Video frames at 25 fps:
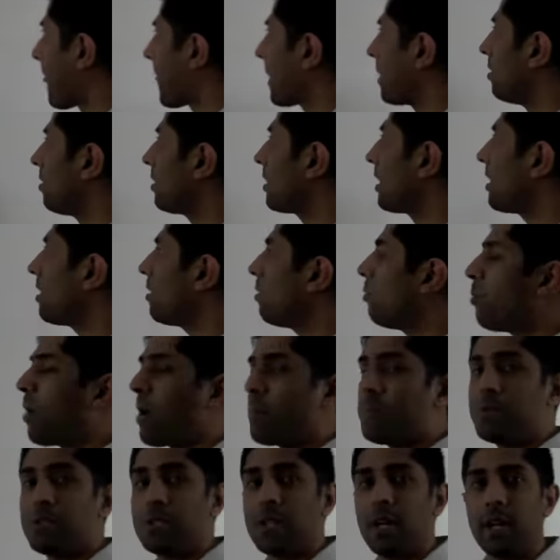Look at your
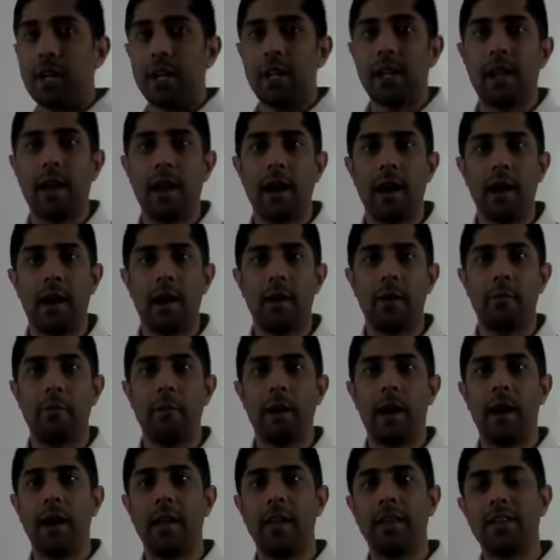website,
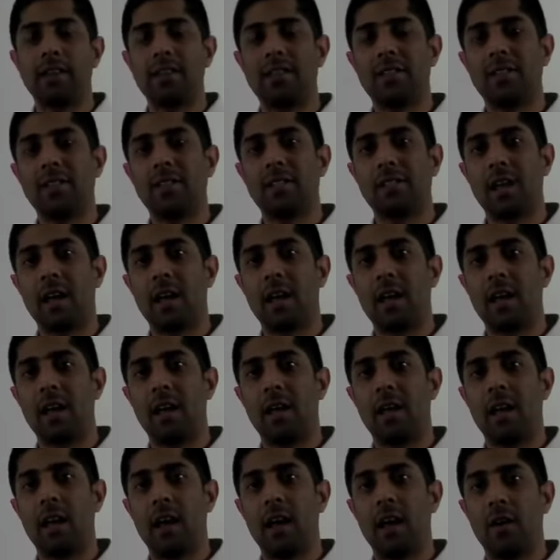and this is
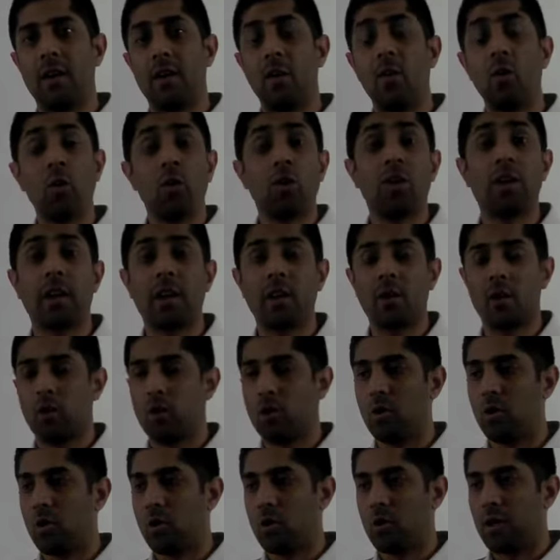an audit
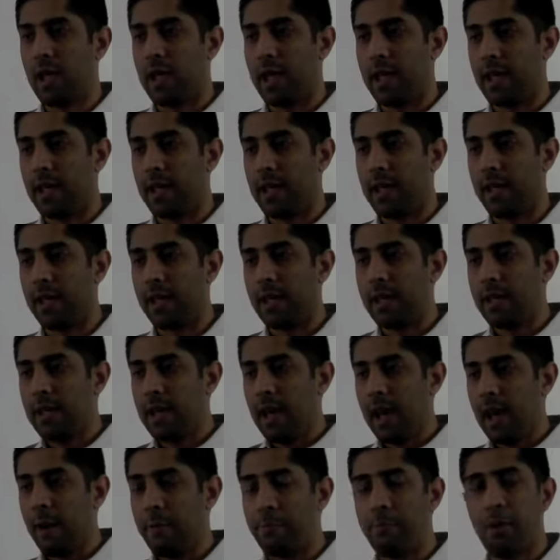or a
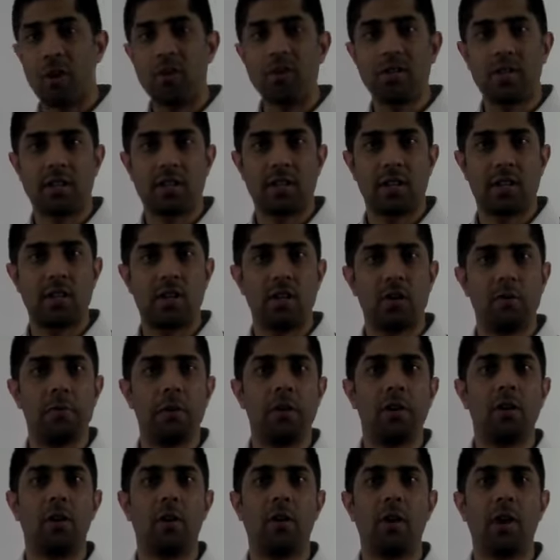process that you should
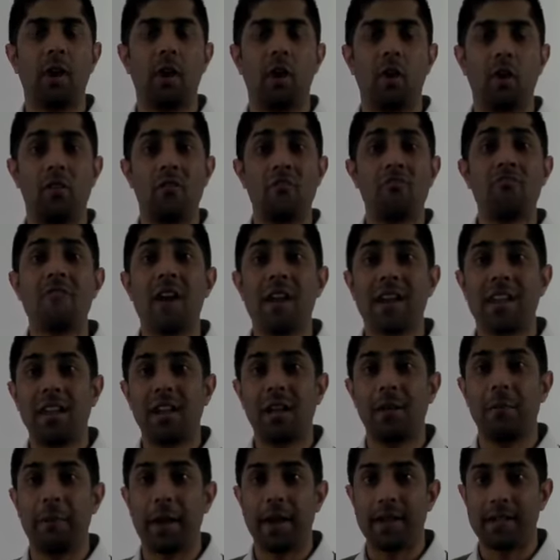be doing on a
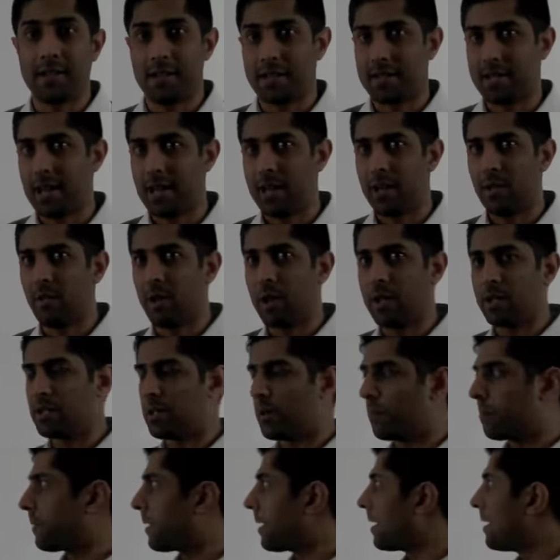regular basis anyway.
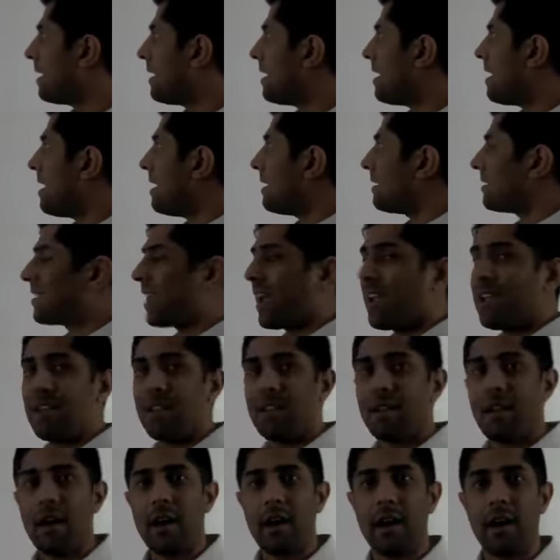So, but
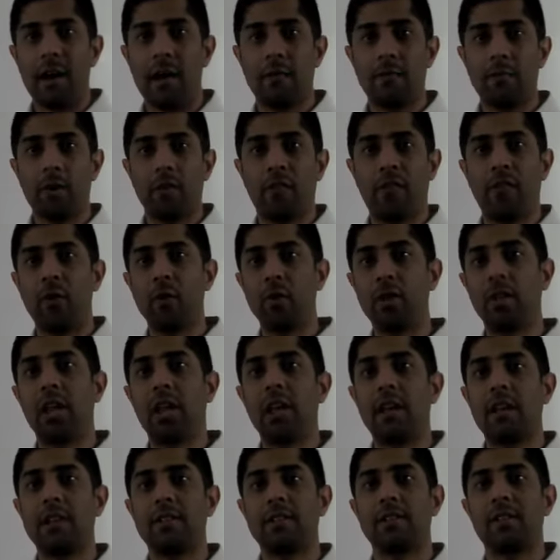take the full
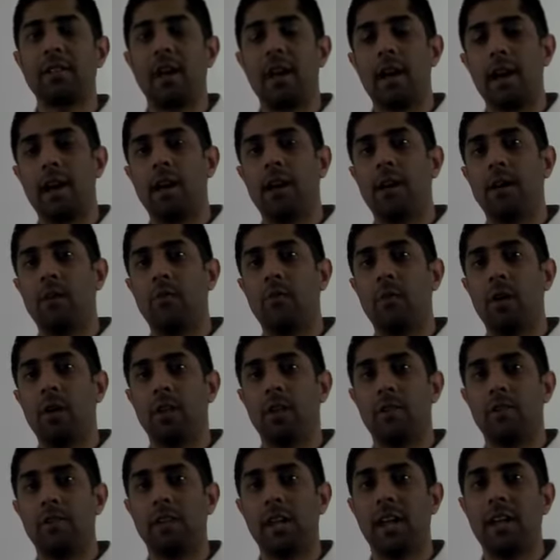year's
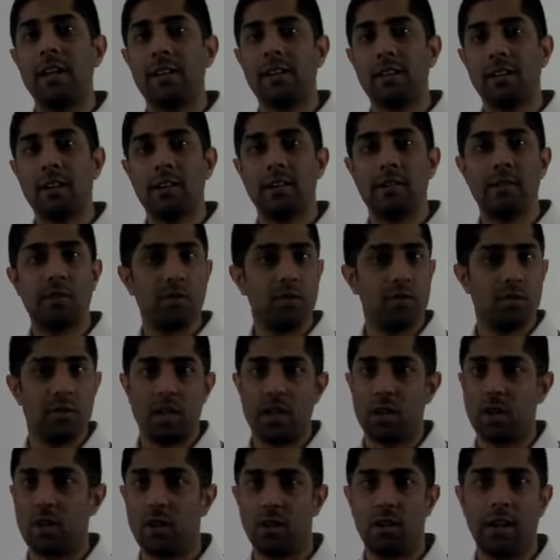worth of data
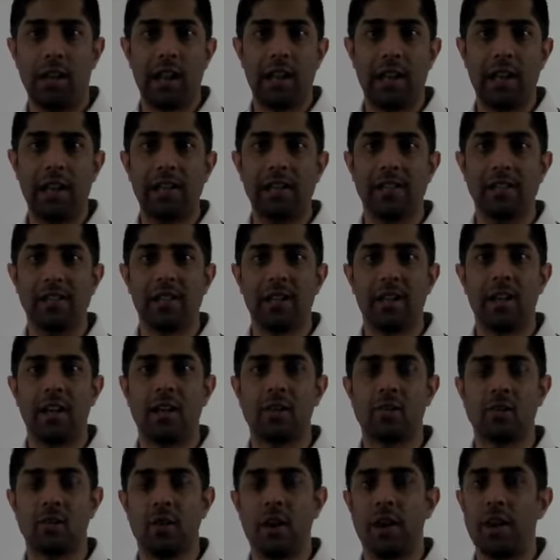using Google
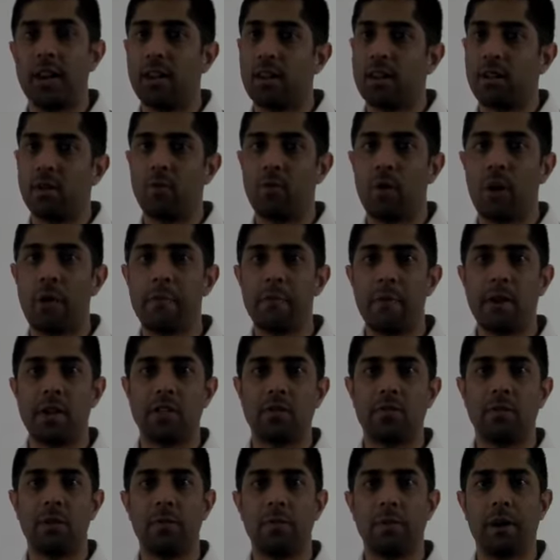Analytics or any other web
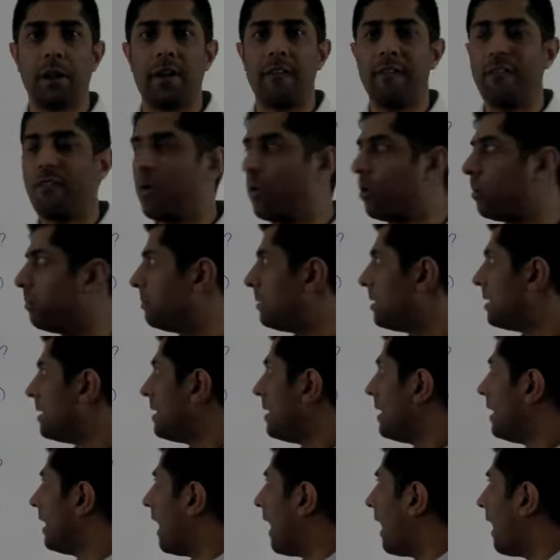measurement platform,
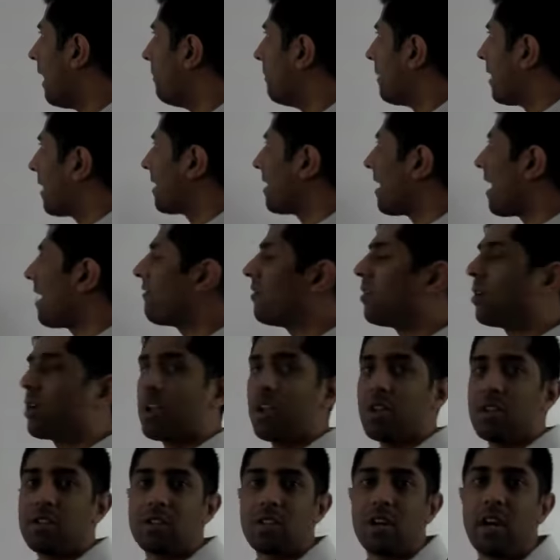and have a look
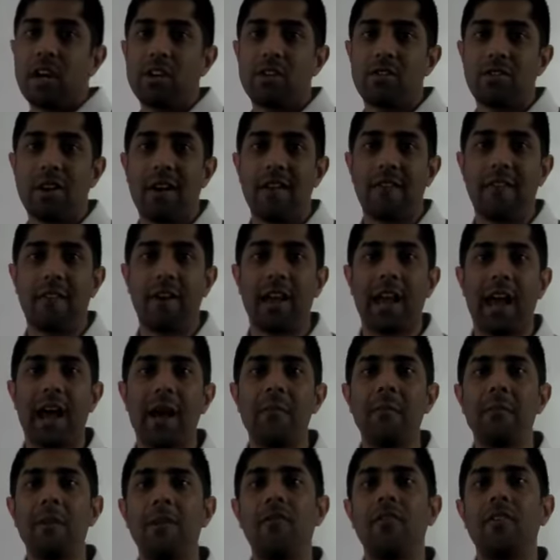at your site traffic.
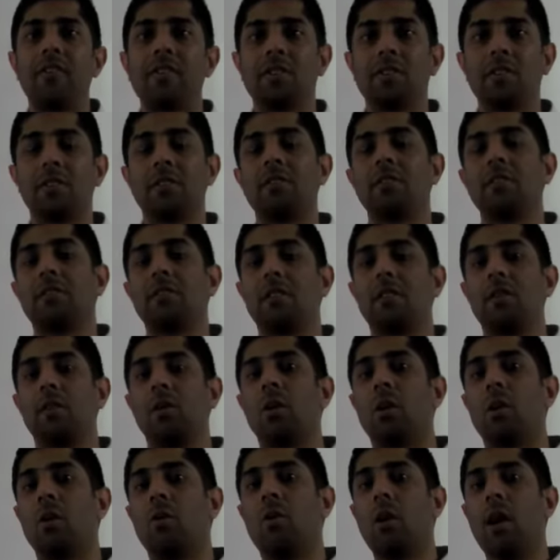How many visitors did
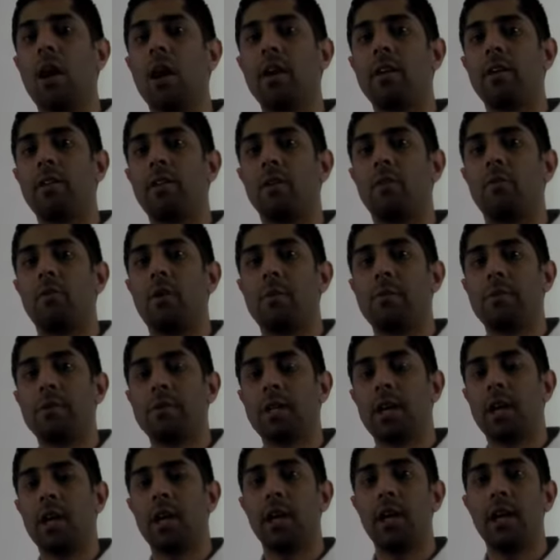you acquire to your
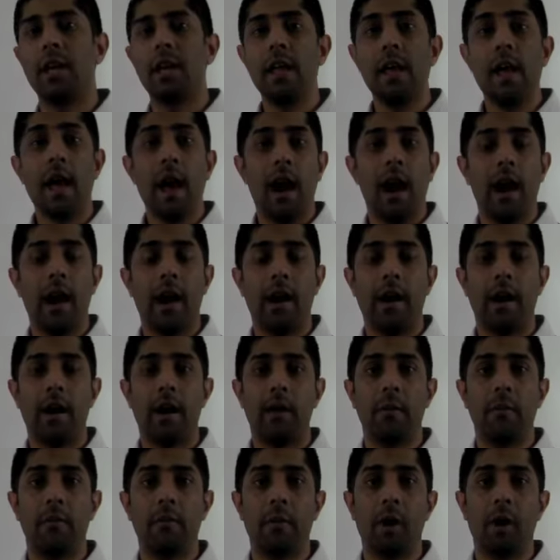website
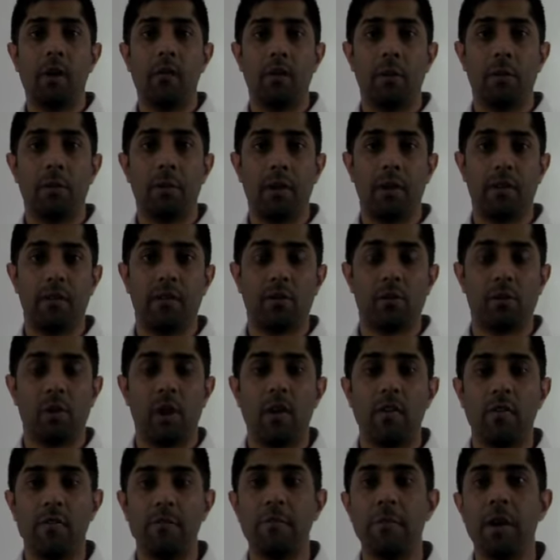over the period of
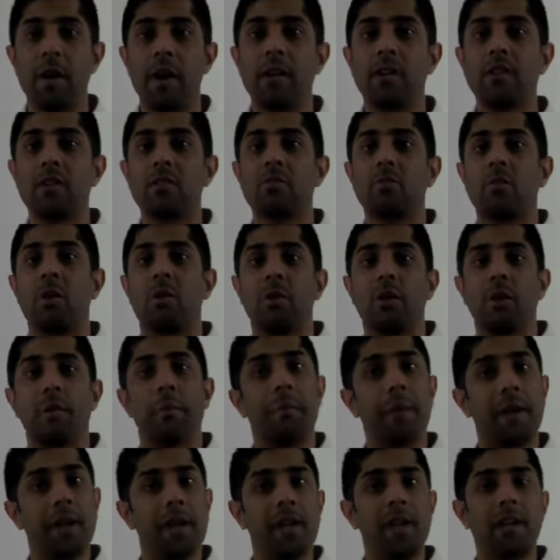12 months? What were the
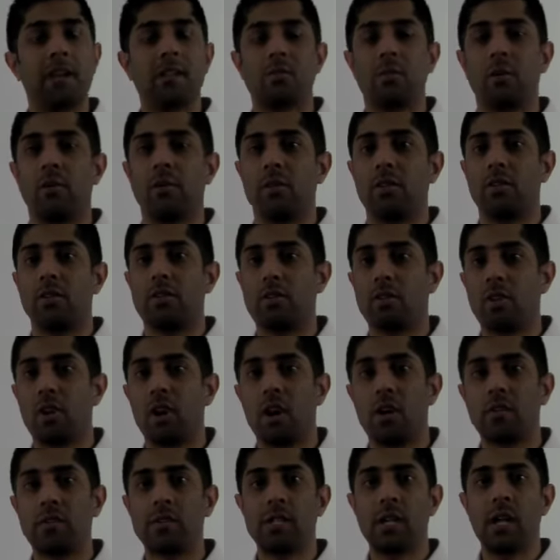peaks? What were the
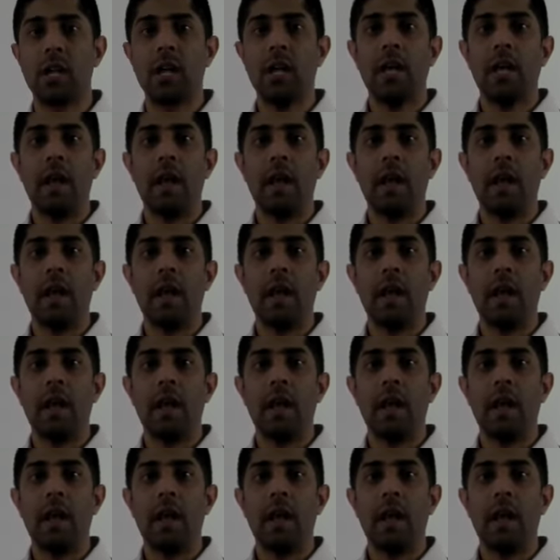troughs?